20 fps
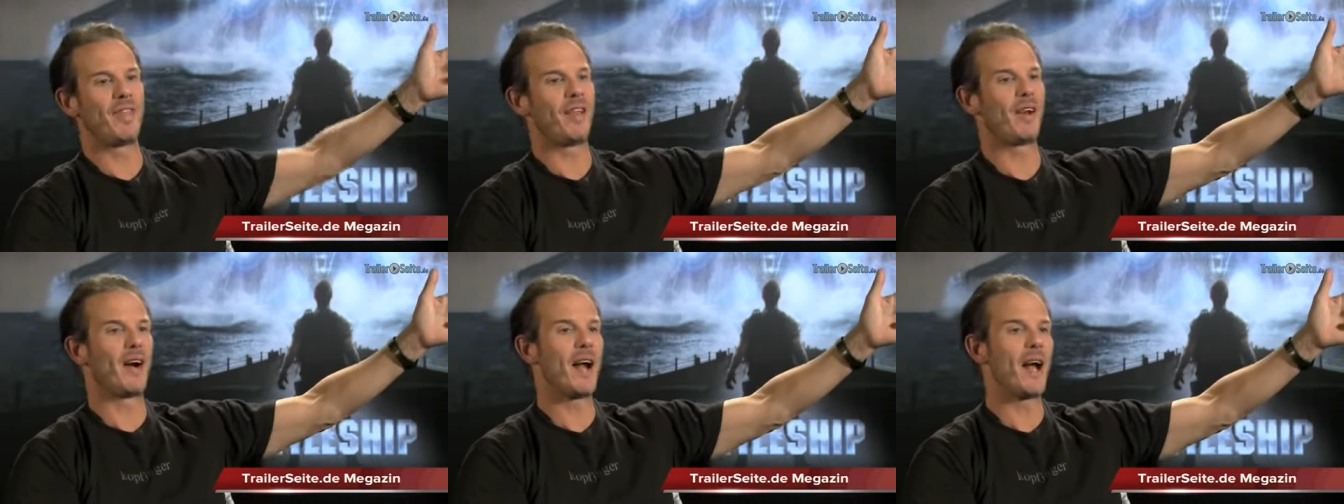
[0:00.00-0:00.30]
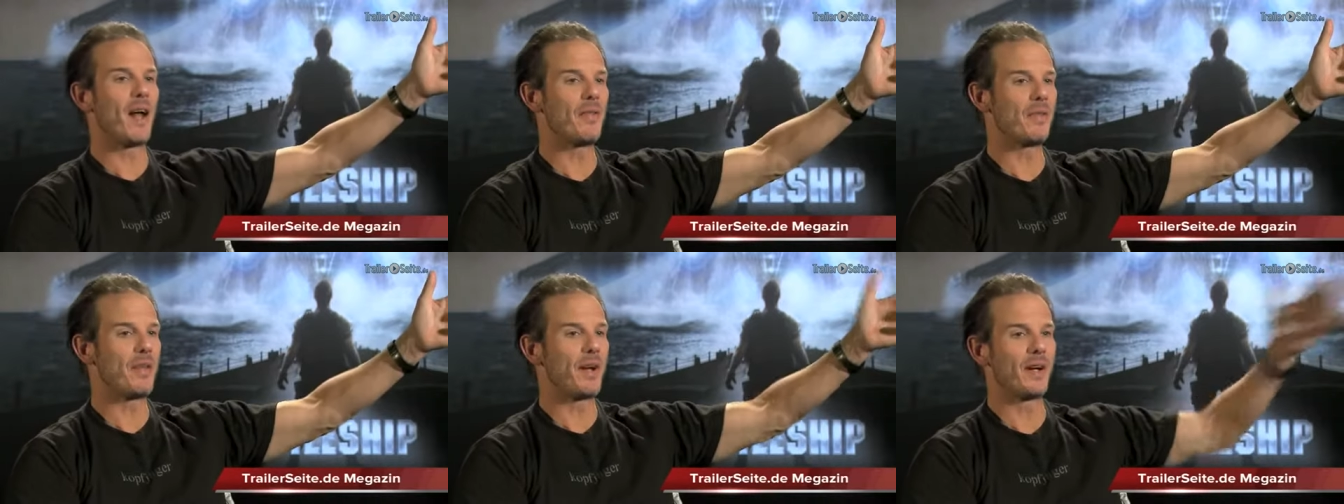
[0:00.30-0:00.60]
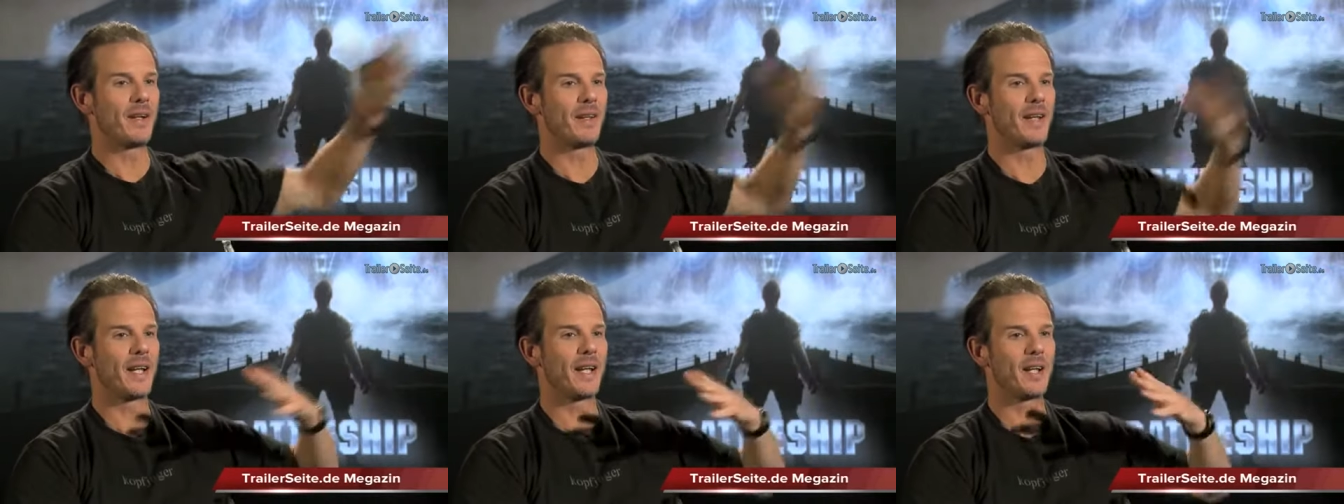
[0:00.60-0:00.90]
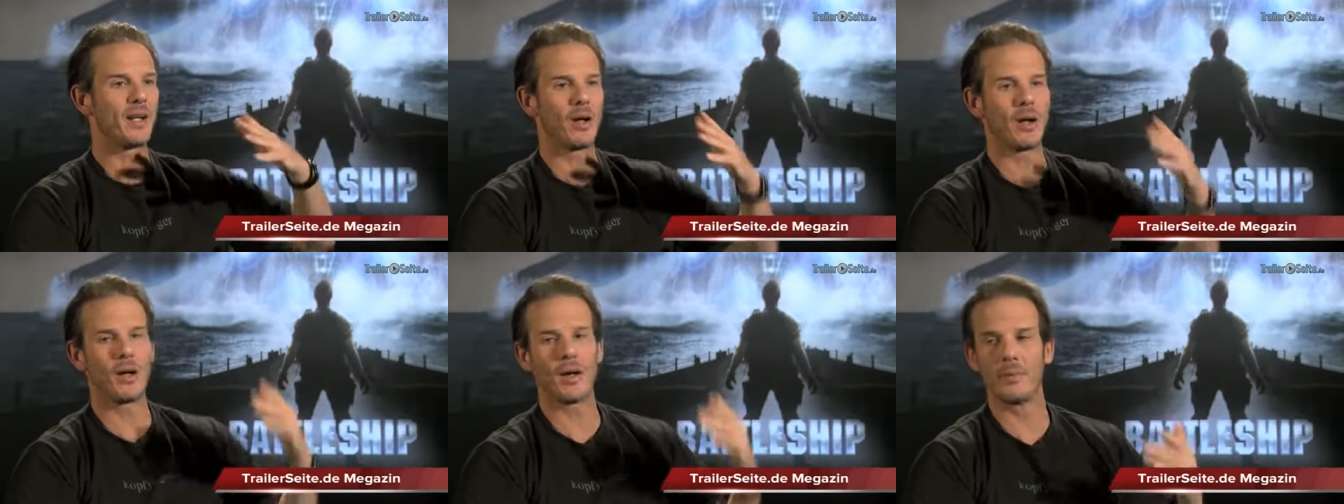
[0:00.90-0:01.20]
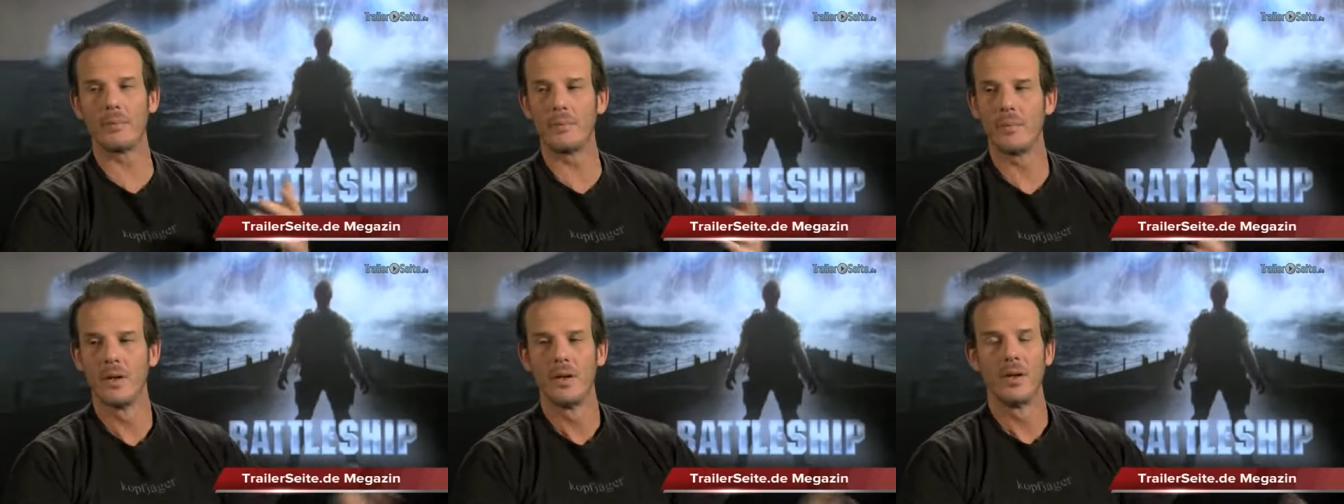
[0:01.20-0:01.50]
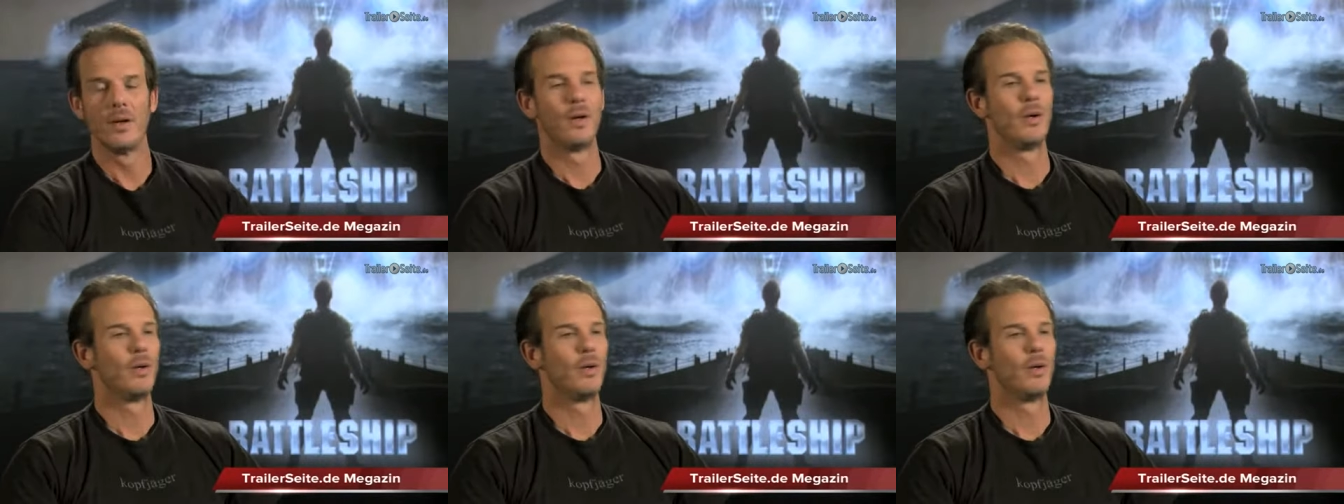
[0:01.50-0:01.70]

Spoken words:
they're out there and they come,